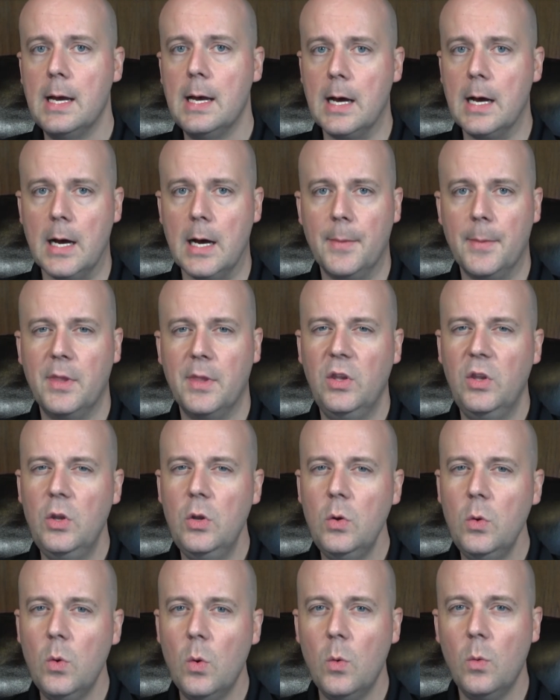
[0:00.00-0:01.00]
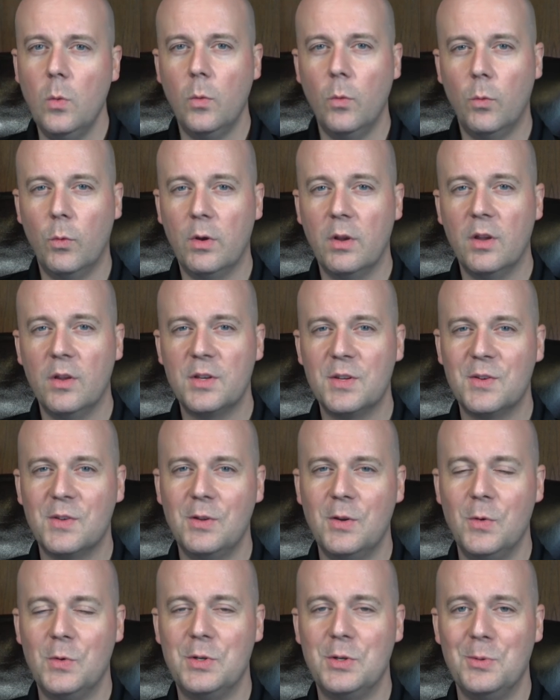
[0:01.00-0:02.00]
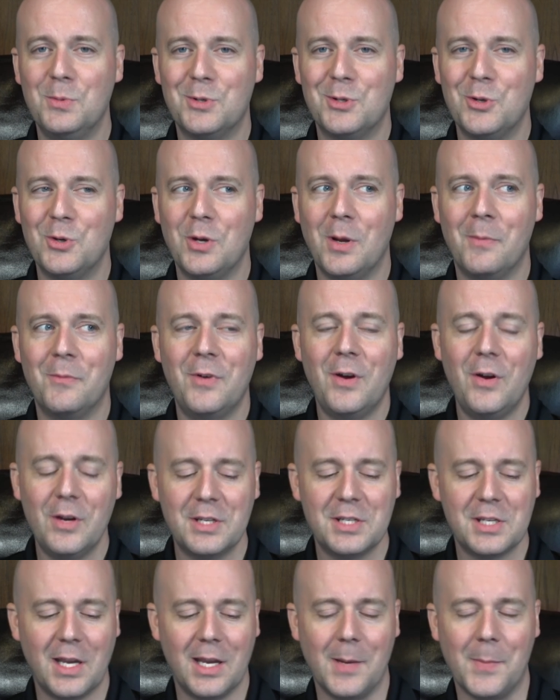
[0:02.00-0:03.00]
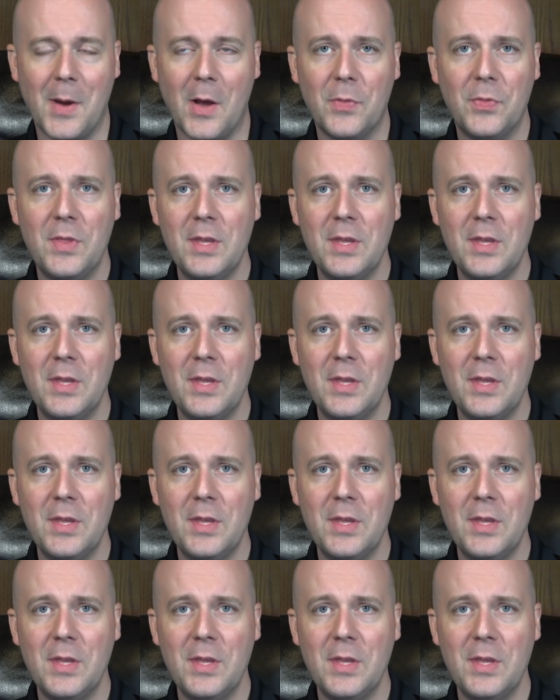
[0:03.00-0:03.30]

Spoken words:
The new YouTube studio, I'm very excited about.